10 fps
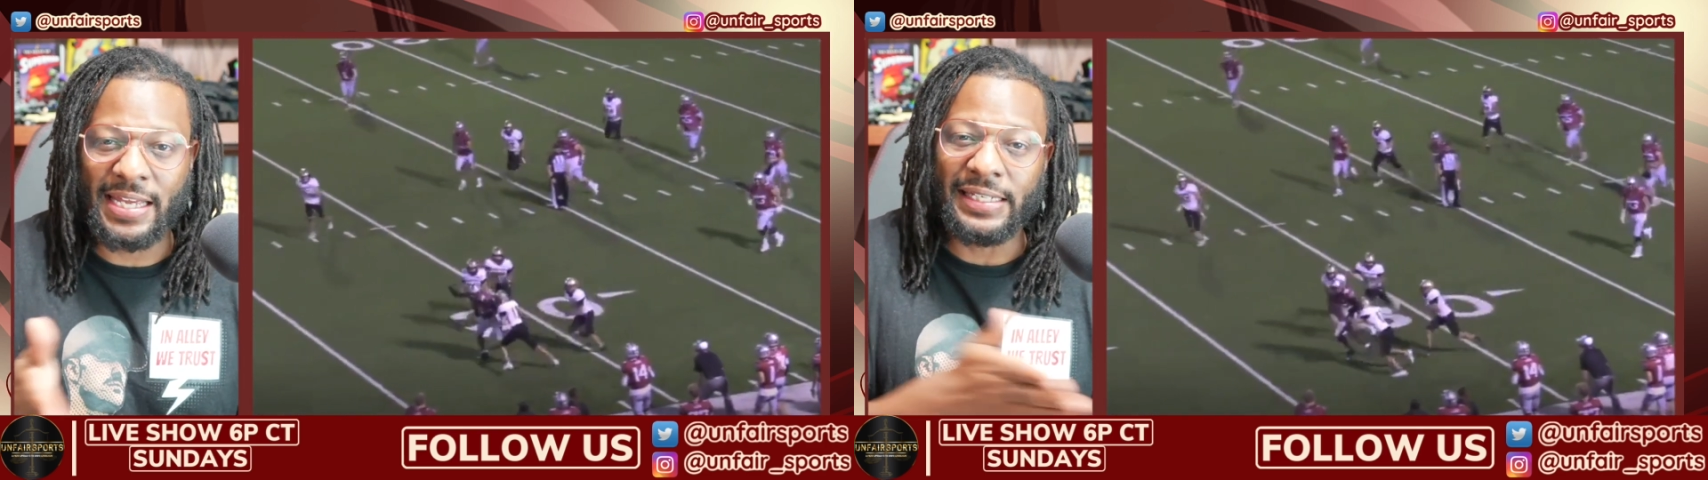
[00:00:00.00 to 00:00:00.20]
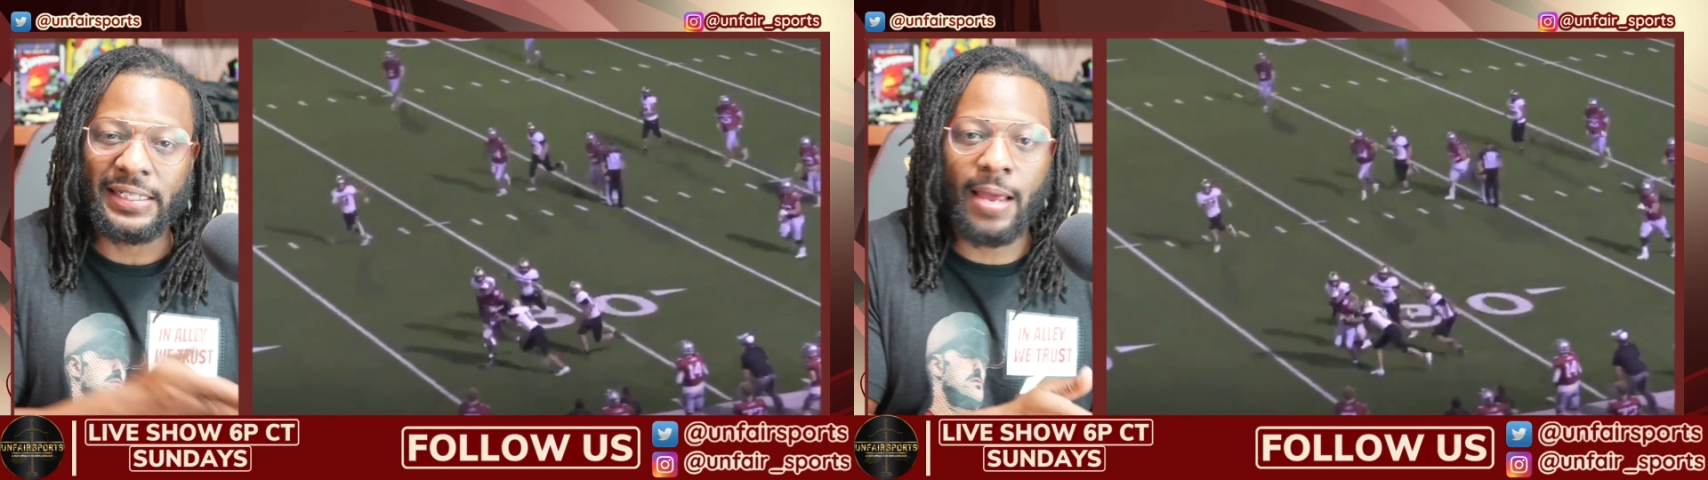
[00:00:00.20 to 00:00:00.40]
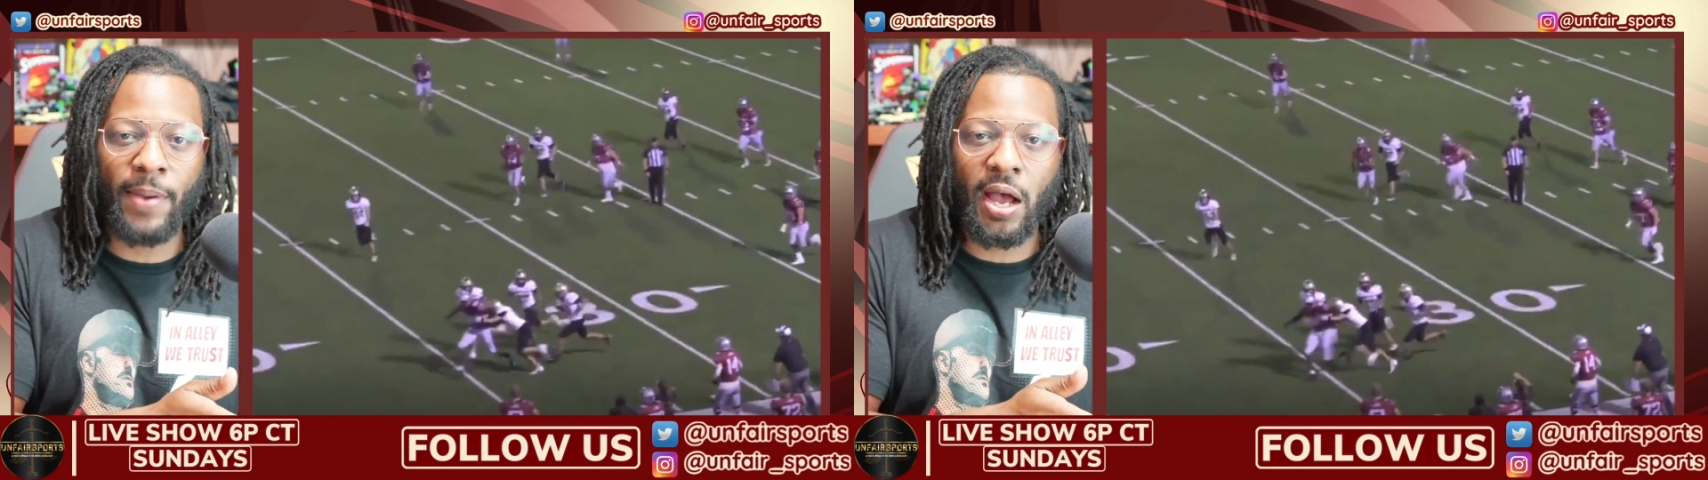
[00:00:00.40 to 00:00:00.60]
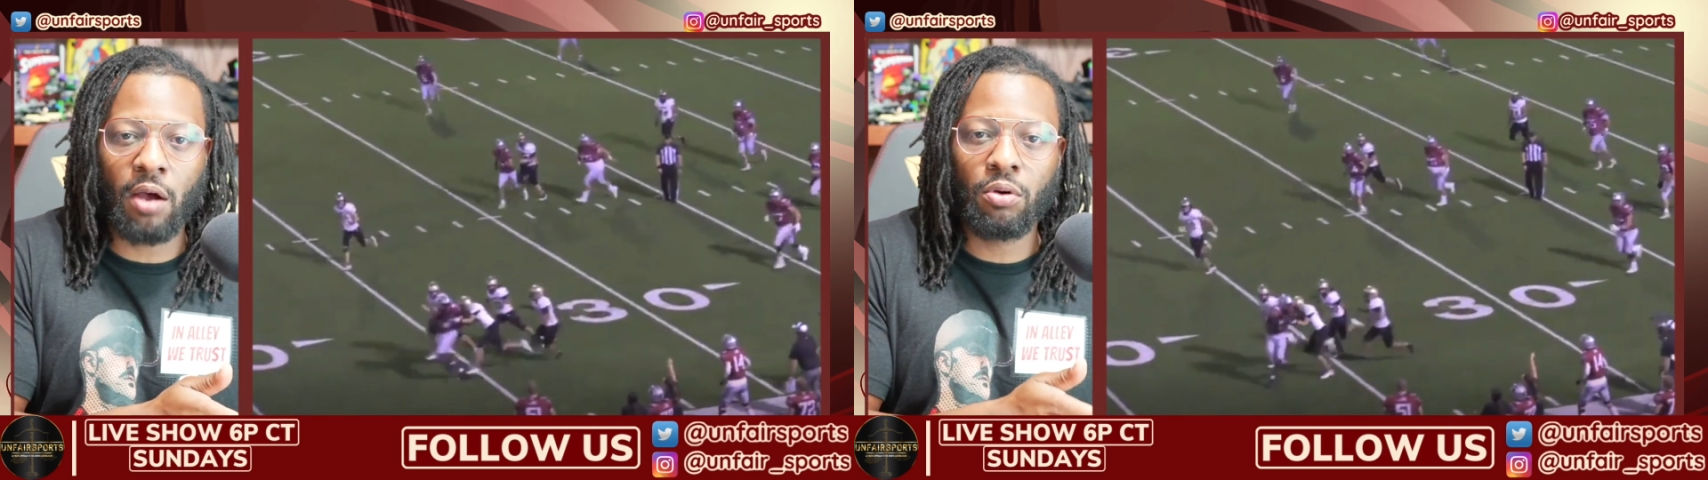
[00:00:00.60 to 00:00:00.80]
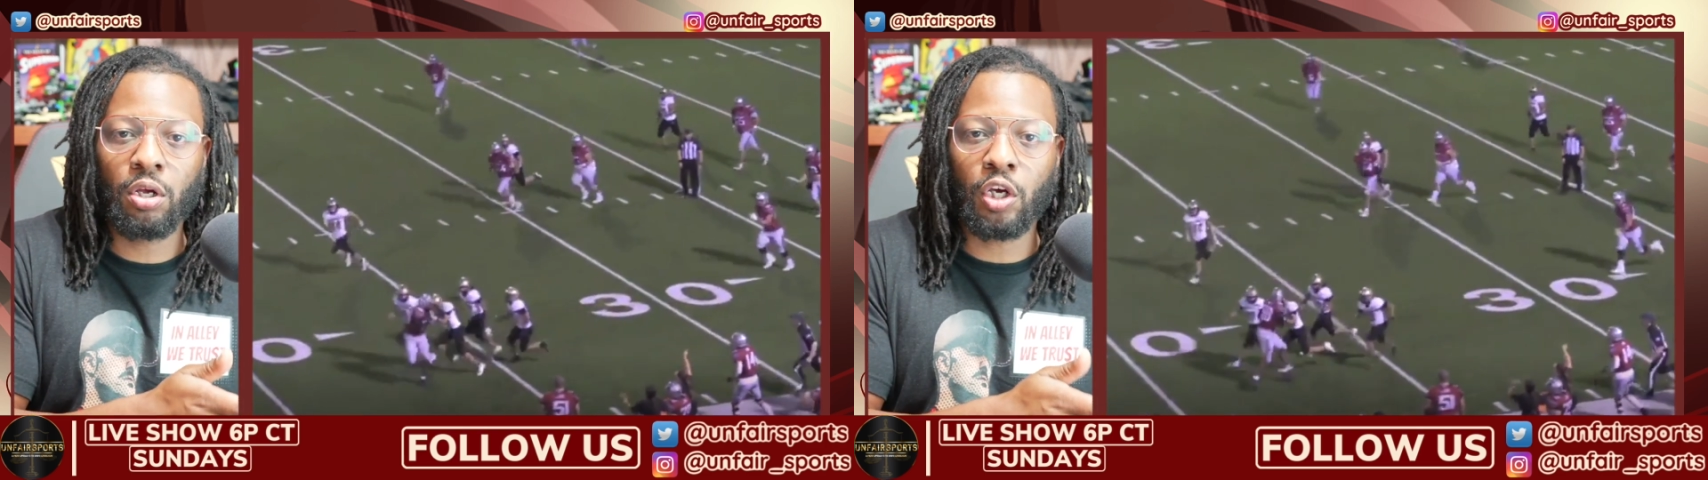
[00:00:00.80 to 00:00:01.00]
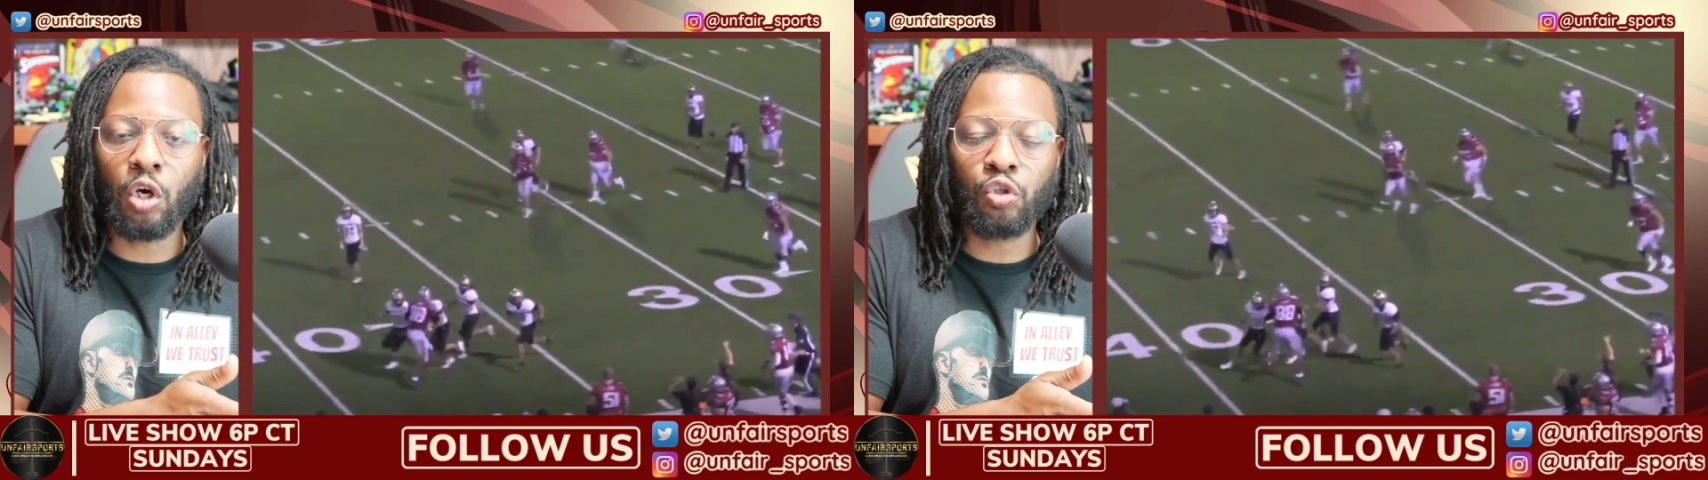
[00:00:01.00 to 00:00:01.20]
He can step out, go